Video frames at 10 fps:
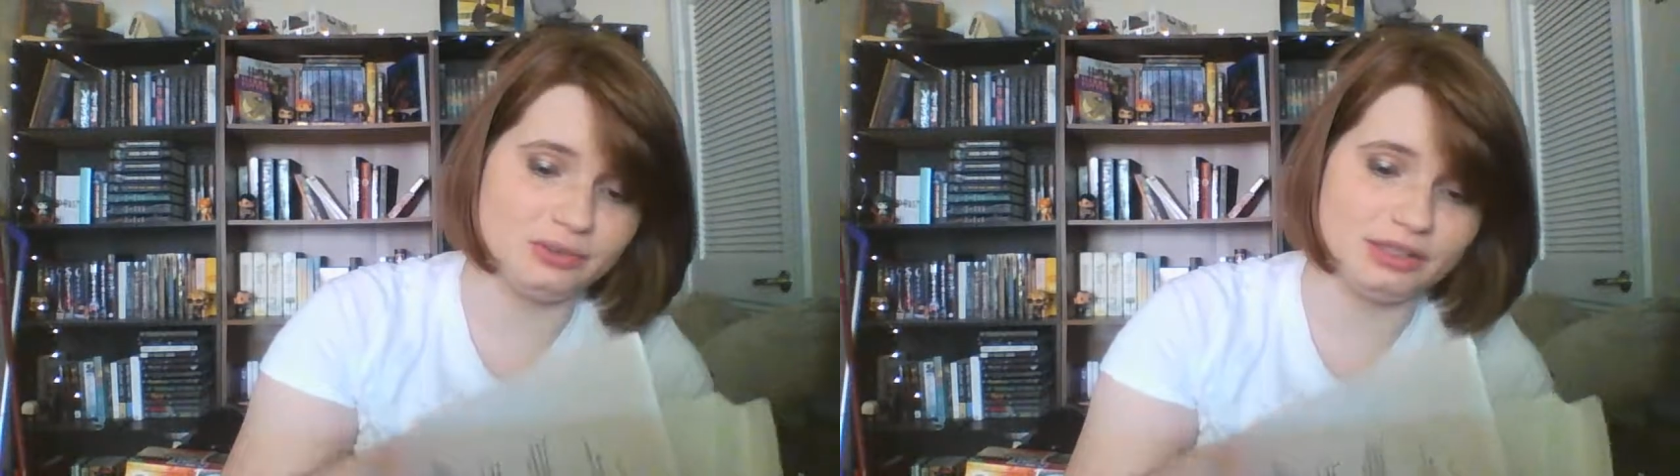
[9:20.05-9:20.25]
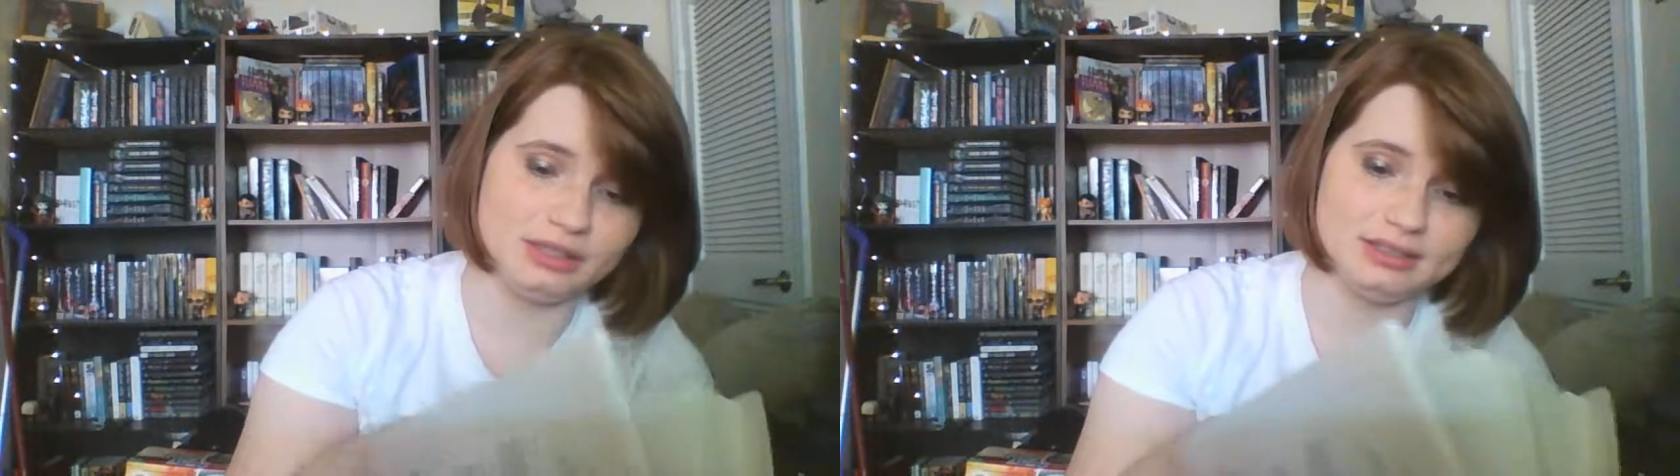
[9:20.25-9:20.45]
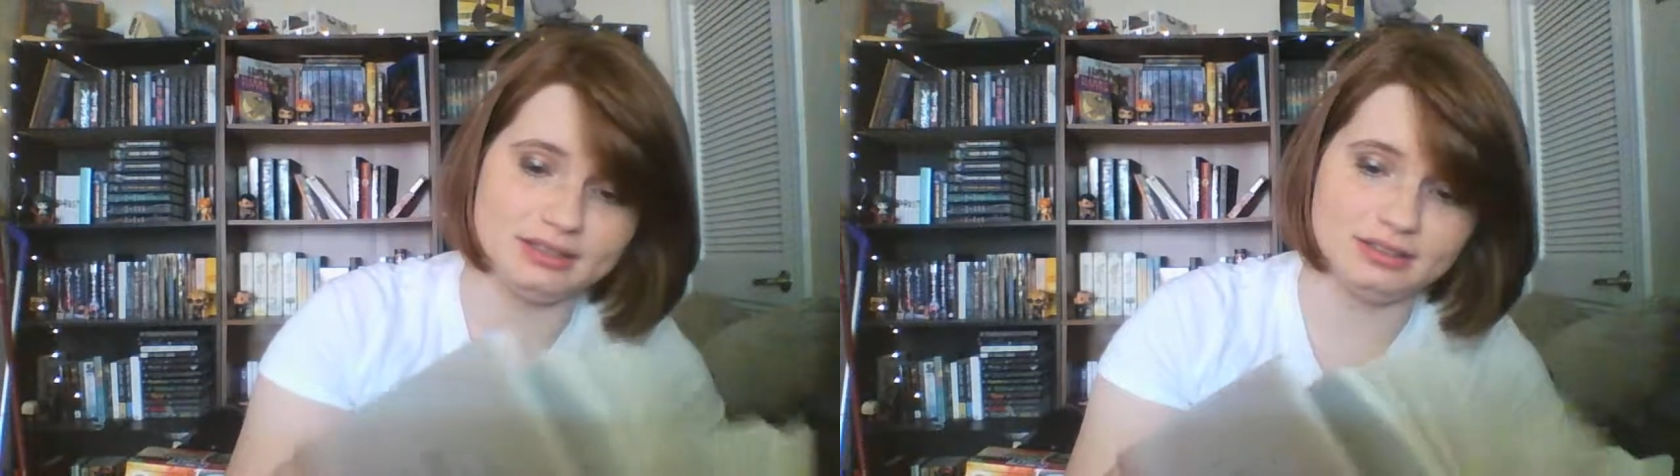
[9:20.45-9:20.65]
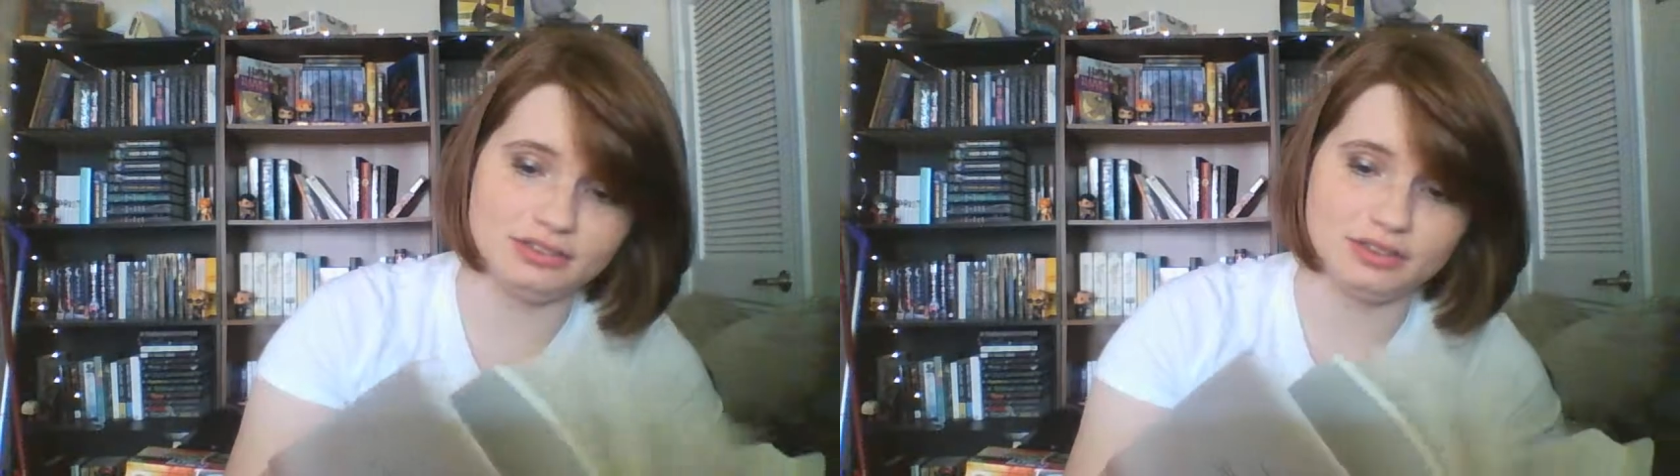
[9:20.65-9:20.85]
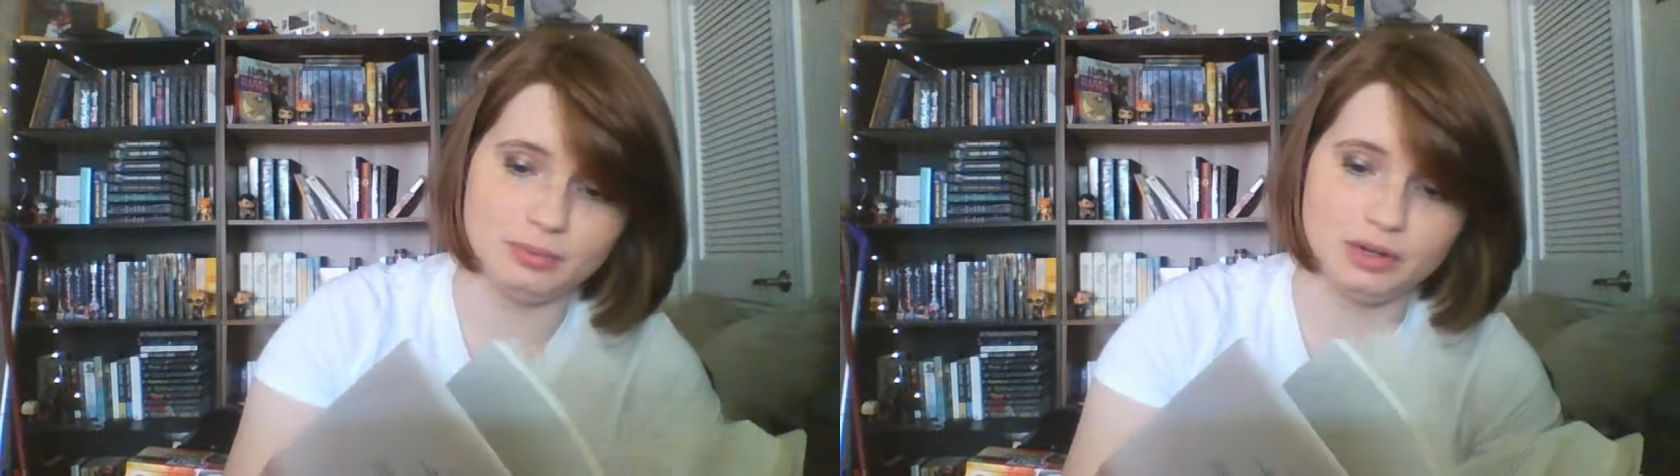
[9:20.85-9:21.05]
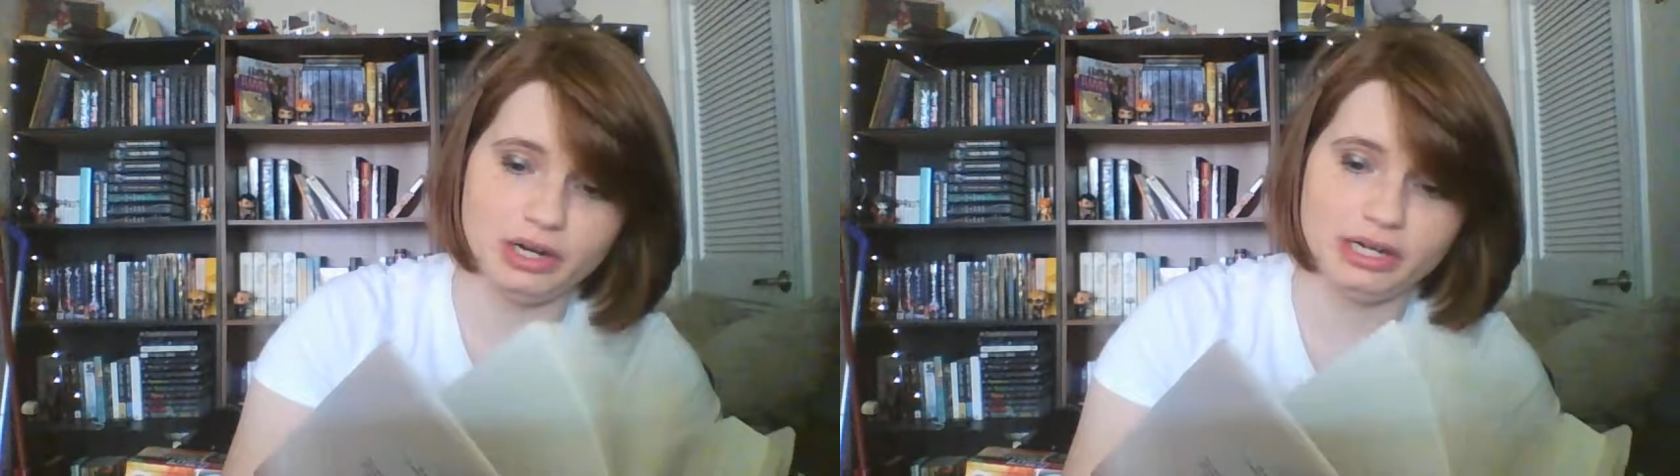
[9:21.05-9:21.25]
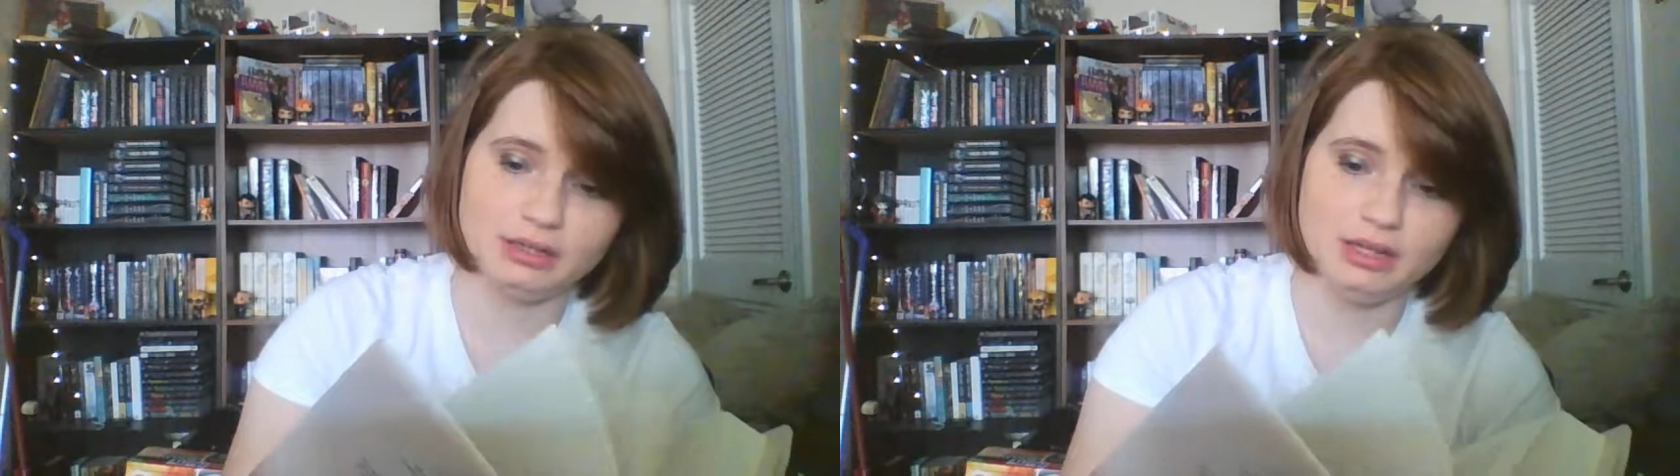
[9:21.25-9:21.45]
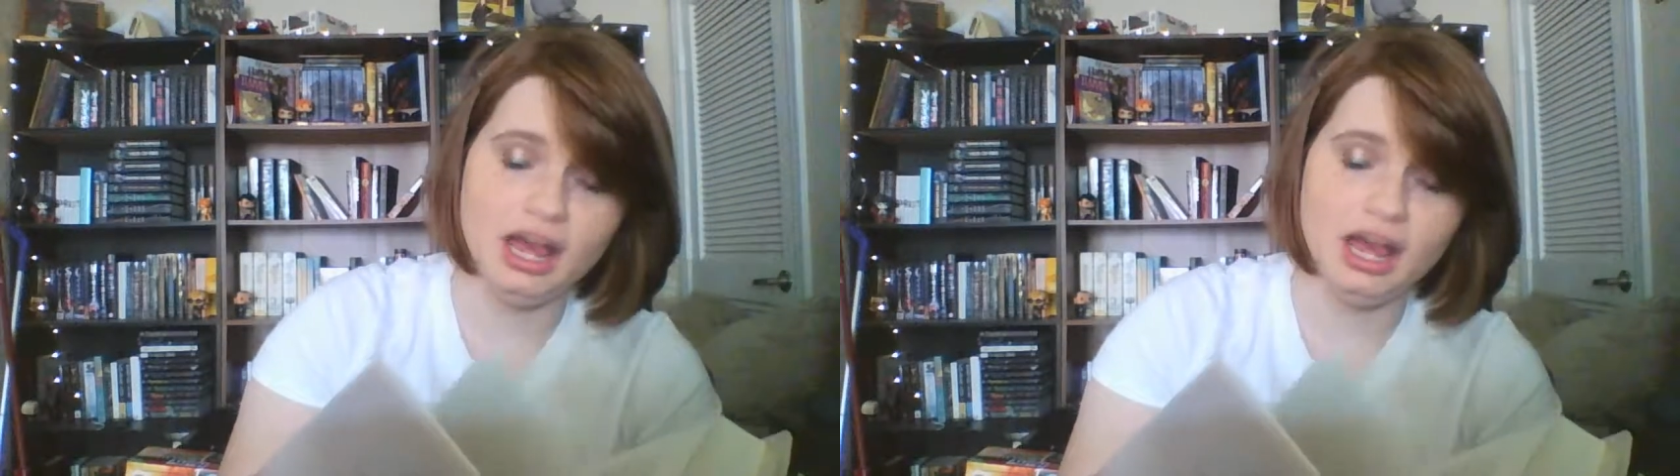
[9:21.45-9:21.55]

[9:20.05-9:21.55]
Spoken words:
read this. It's just gonna be great.